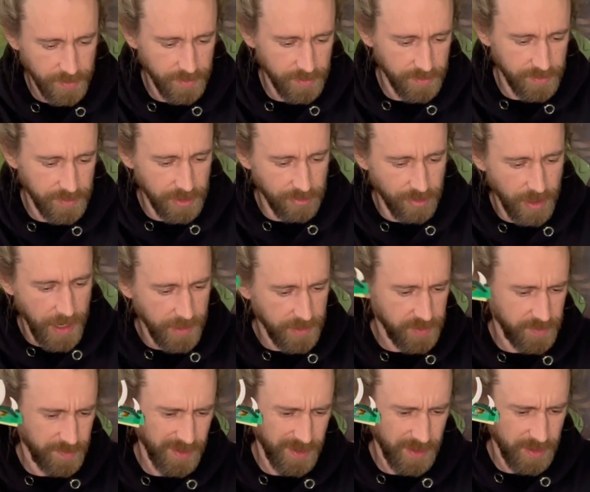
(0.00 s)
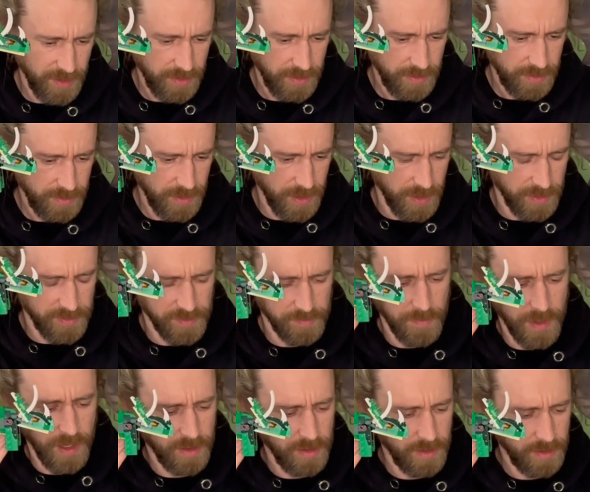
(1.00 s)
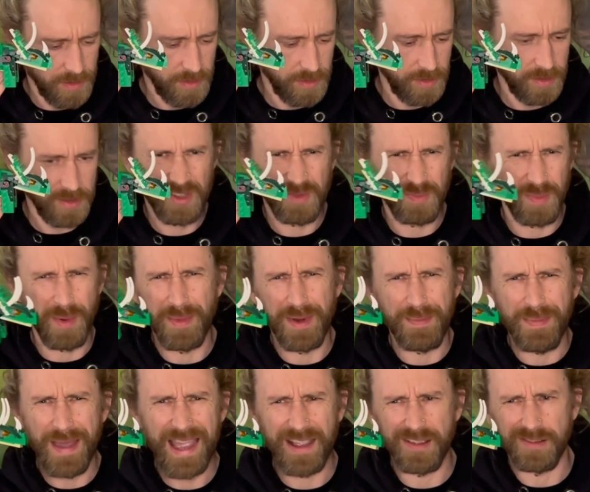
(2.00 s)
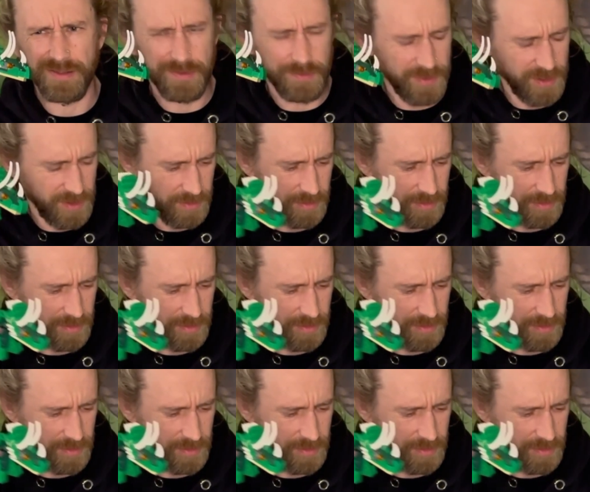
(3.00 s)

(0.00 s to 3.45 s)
T.rex, but I don't know. Just put it in a bag or something.